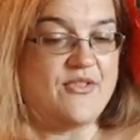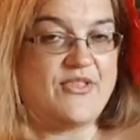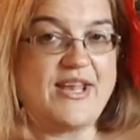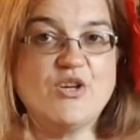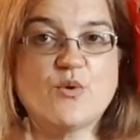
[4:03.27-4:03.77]

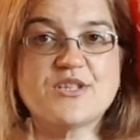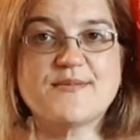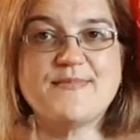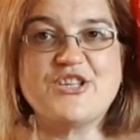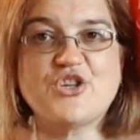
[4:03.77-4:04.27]
Then you want to
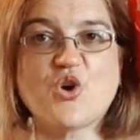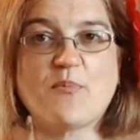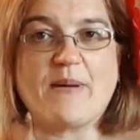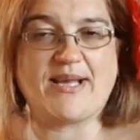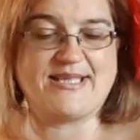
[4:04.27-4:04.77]
measure your
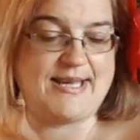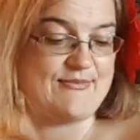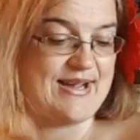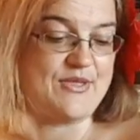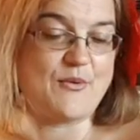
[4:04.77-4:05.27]
bicep
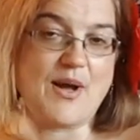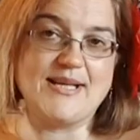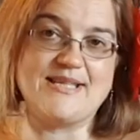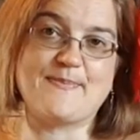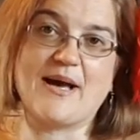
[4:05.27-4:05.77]
around the
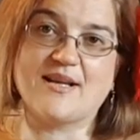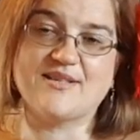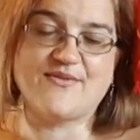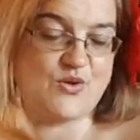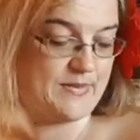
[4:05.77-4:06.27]
widest part
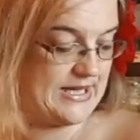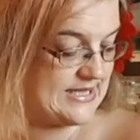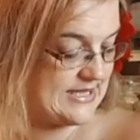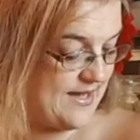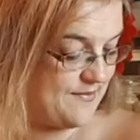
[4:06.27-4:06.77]
of your
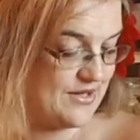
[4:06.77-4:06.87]
bicep,